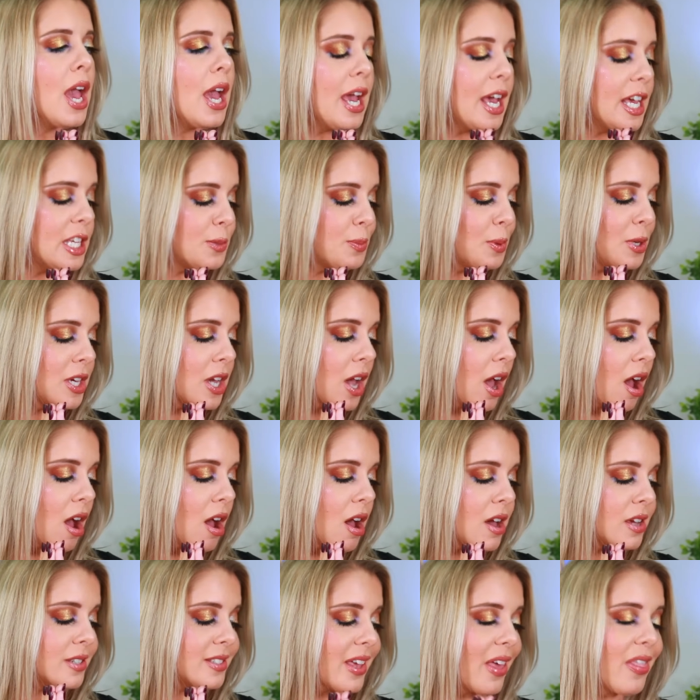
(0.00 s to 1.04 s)
is
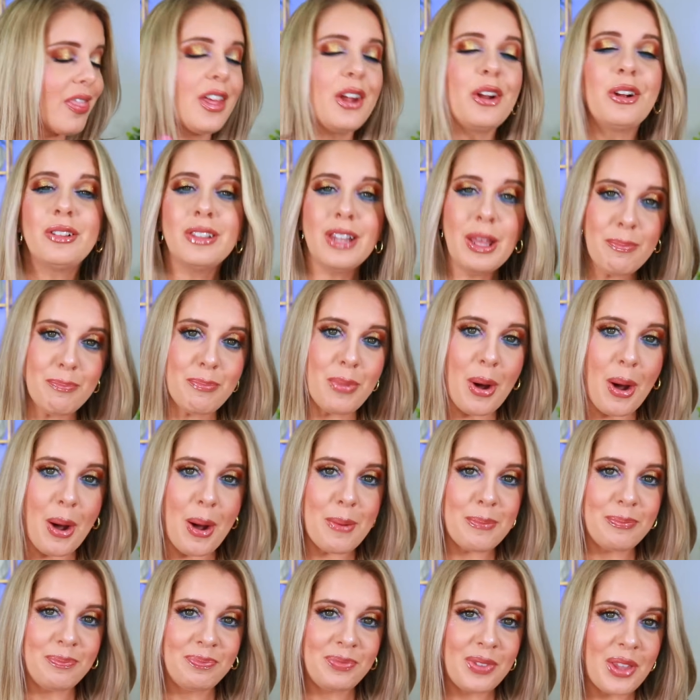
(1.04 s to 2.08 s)
because their lip
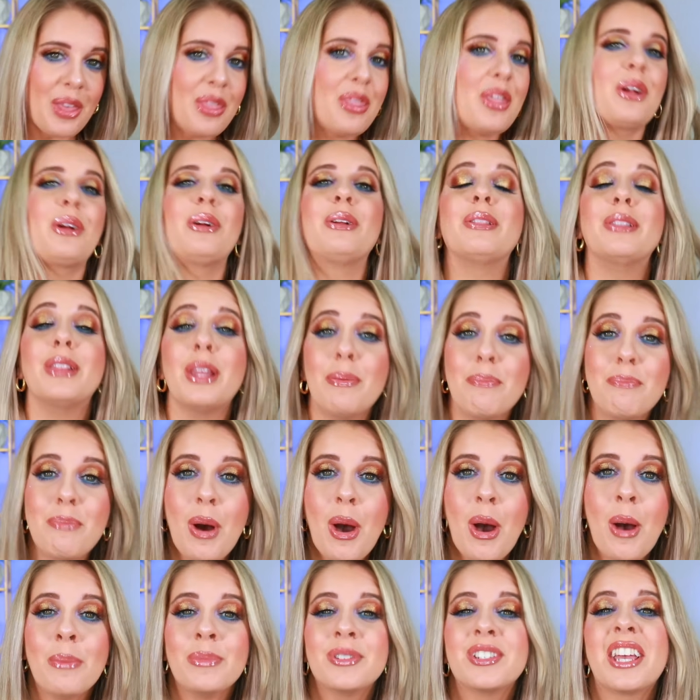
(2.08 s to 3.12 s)
balm, their lip
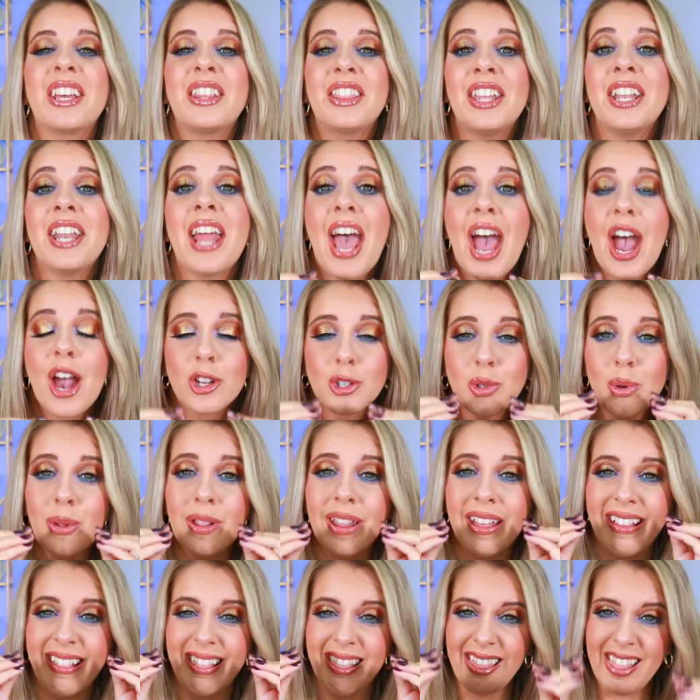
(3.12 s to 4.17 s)
balm is like an actual
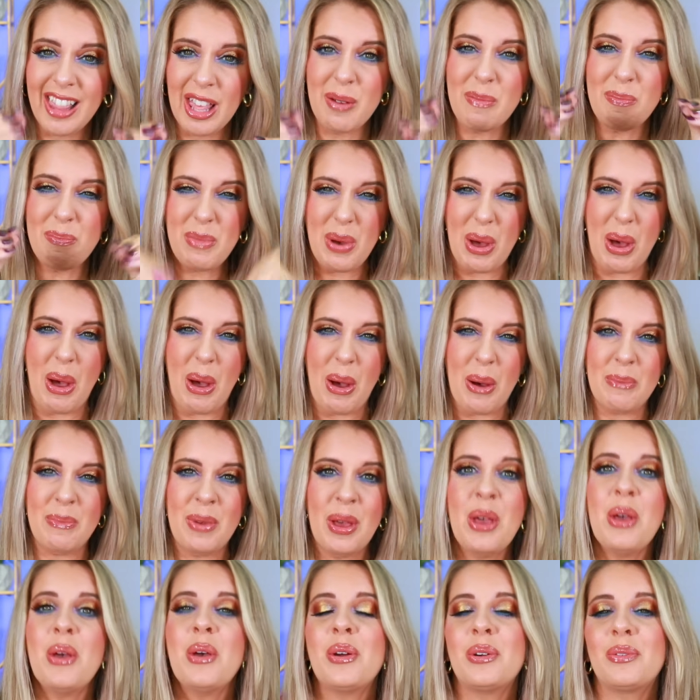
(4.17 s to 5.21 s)
like lip balm,
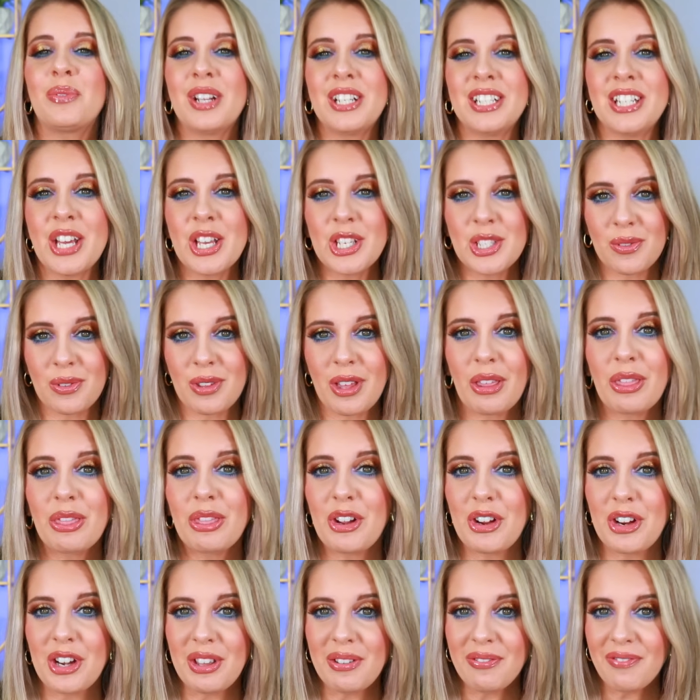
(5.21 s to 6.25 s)
retails for like
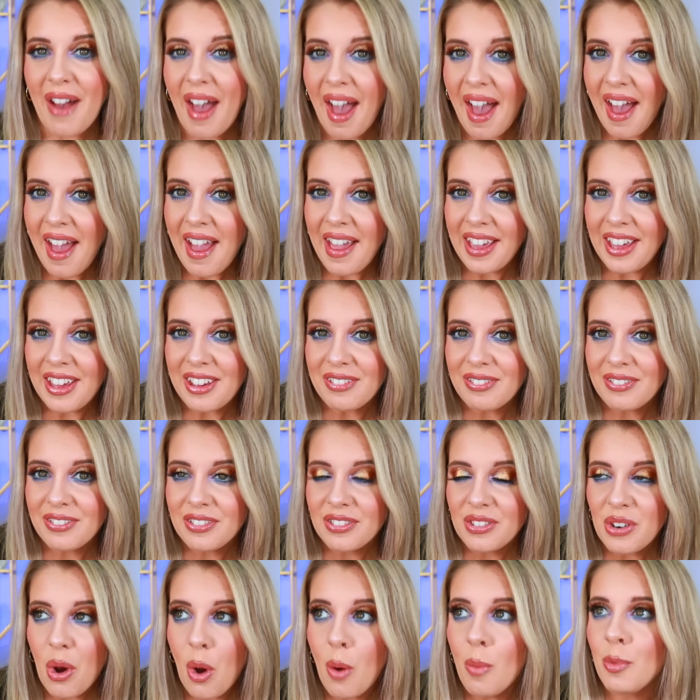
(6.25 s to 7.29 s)
35,
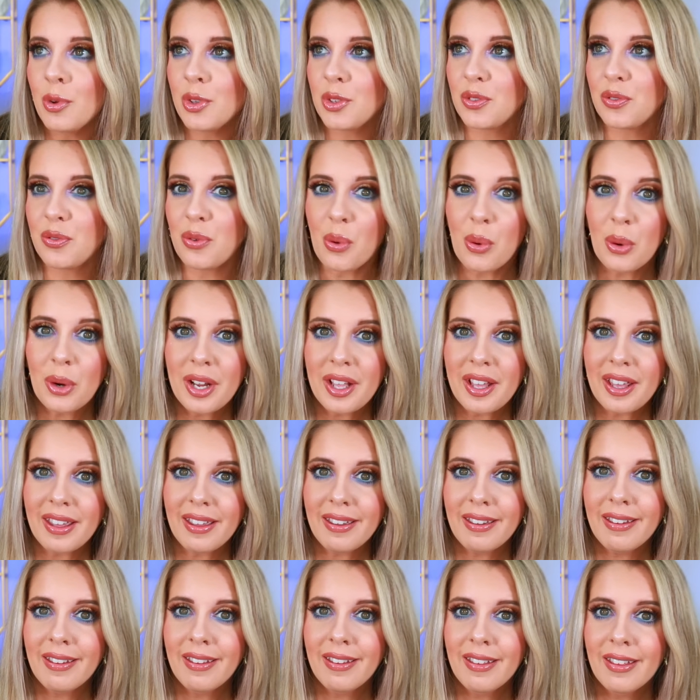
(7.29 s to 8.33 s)
almost
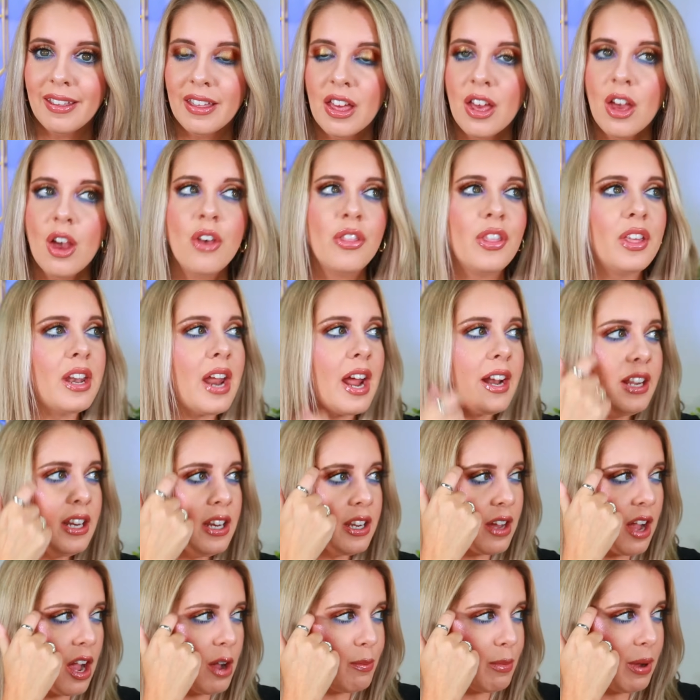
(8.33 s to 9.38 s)
40. Then I need
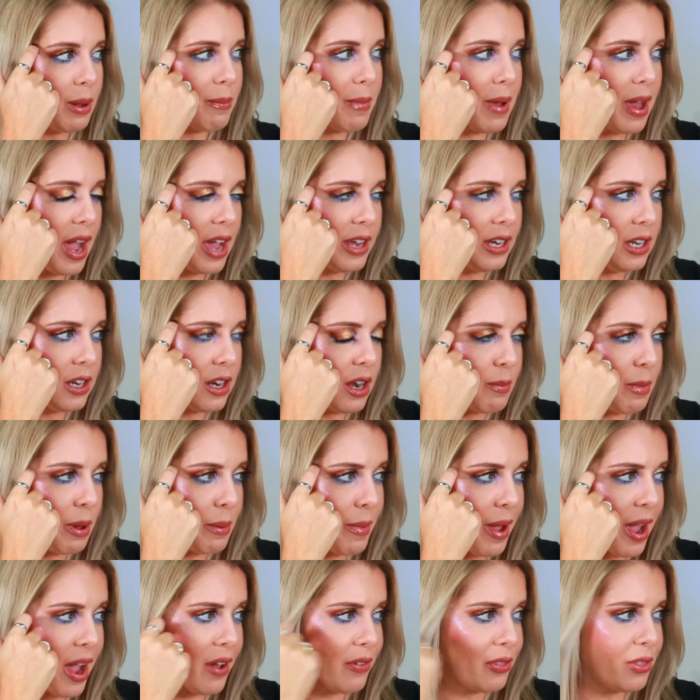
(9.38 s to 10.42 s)
to up my I need to up my
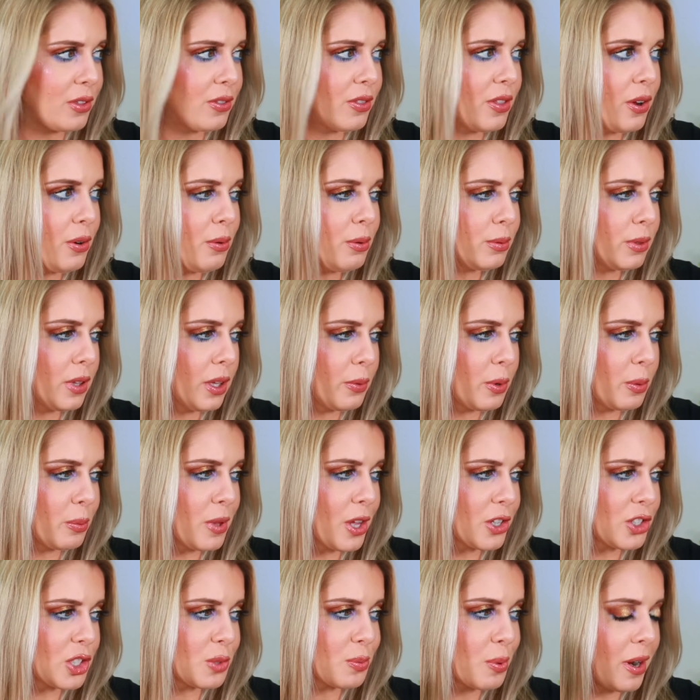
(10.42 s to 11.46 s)
math. Then their liquid
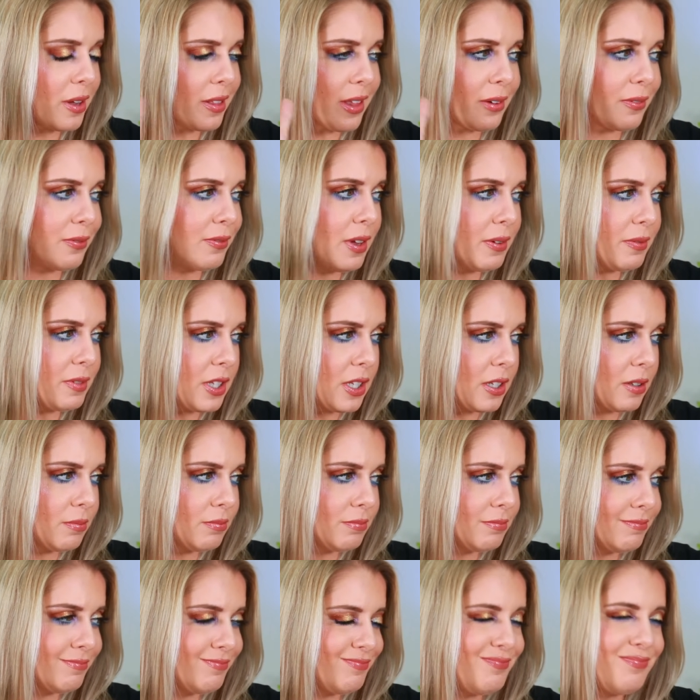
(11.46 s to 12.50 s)
blush is probably like 50.
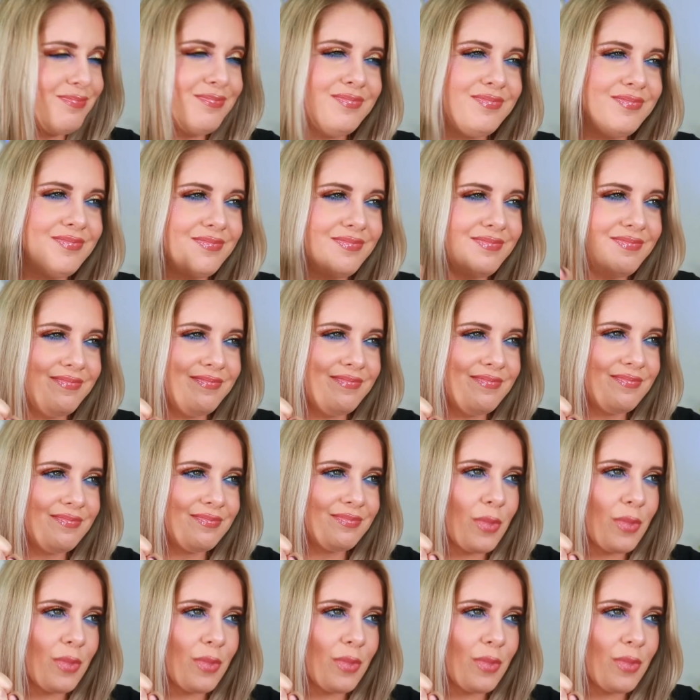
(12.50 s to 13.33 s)
Mm,